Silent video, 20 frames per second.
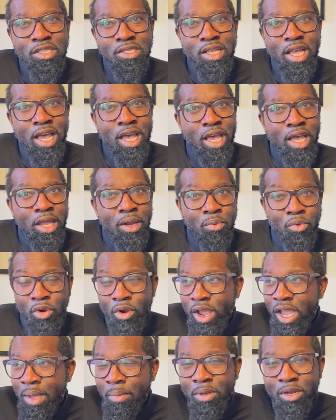and we're
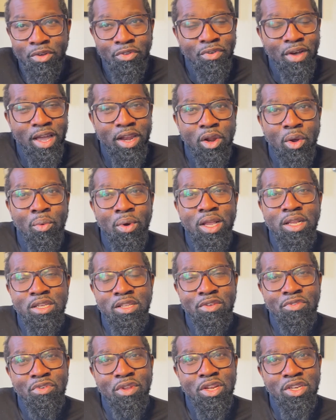able to find our way to
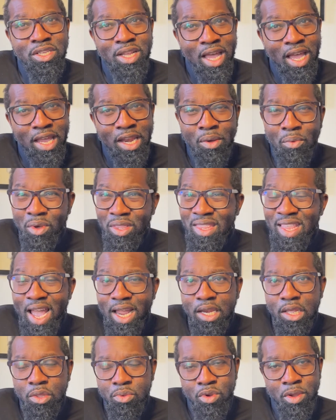the finish line with
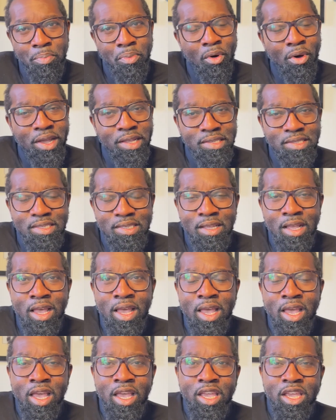93 points.
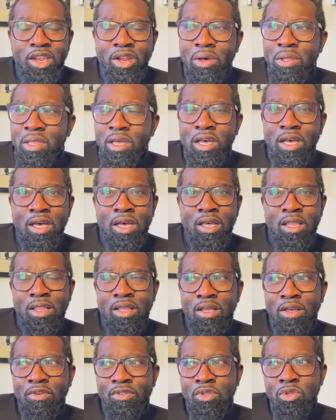
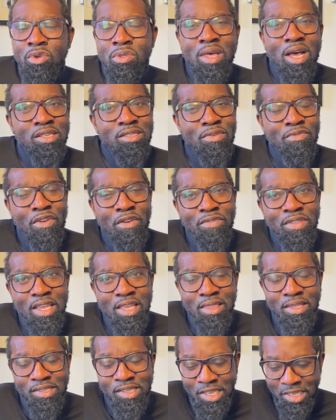The 2015
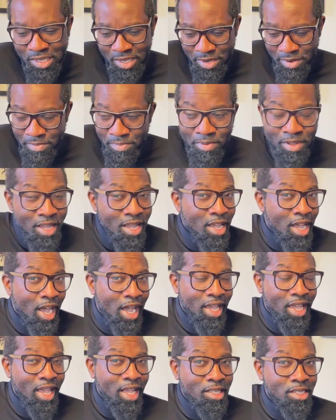
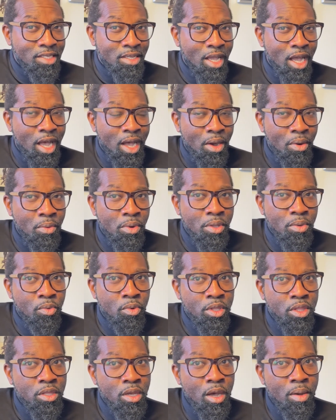season against
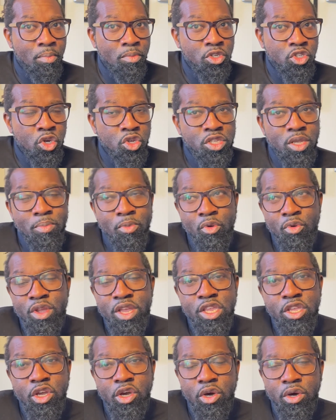with Jose
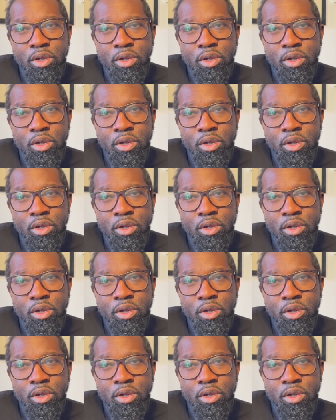Mourinho.